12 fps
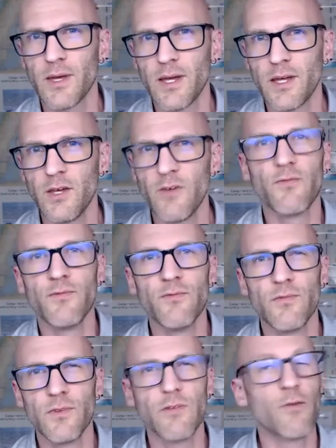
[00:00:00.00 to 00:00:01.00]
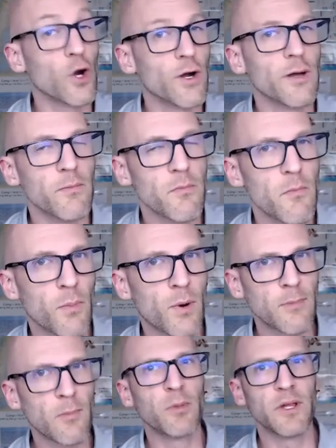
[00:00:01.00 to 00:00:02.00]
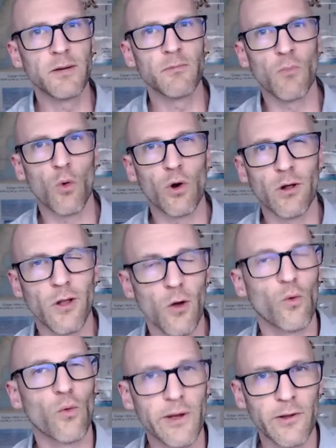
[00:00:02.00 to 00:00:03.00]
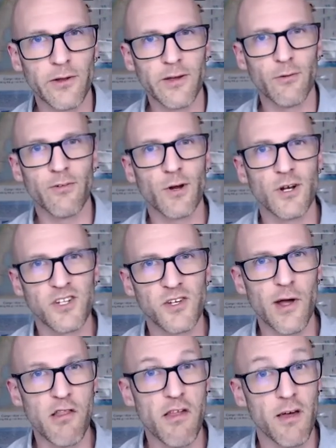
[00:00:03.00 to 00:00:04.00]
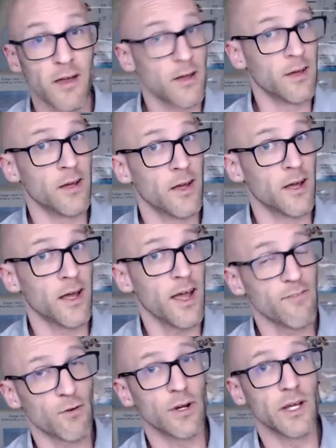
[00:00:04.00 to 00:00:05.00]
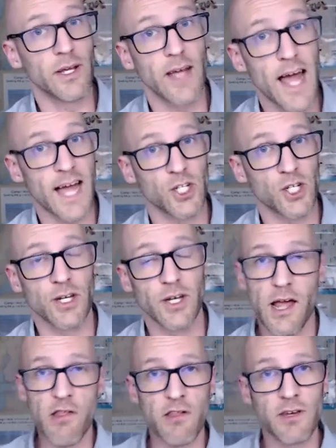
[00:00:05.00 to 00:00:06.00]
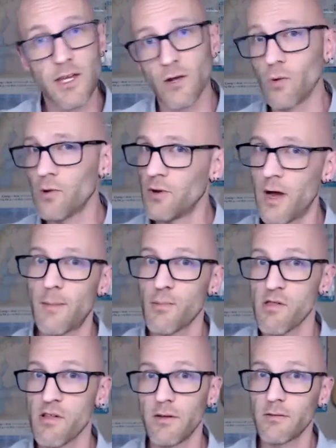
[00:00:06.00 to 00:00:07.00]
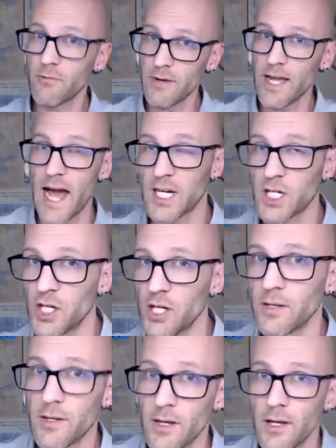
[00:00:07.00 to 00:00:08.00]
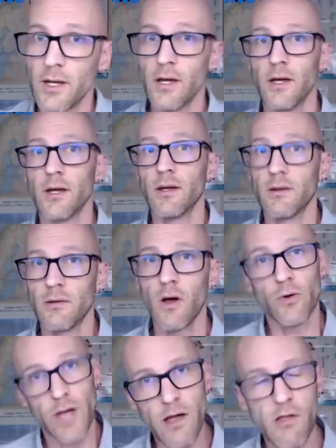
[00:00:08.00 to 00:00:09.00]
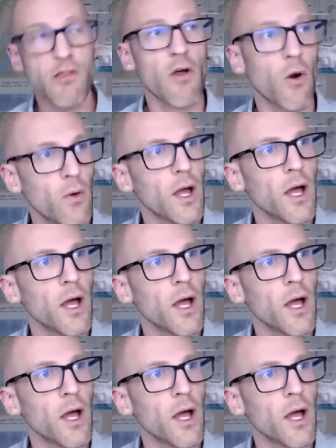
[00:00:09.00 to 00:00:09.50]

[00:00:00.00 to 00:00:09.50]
You've heard it probably more colloquially referred to as every action has an equal and opposite reaction. Okay, so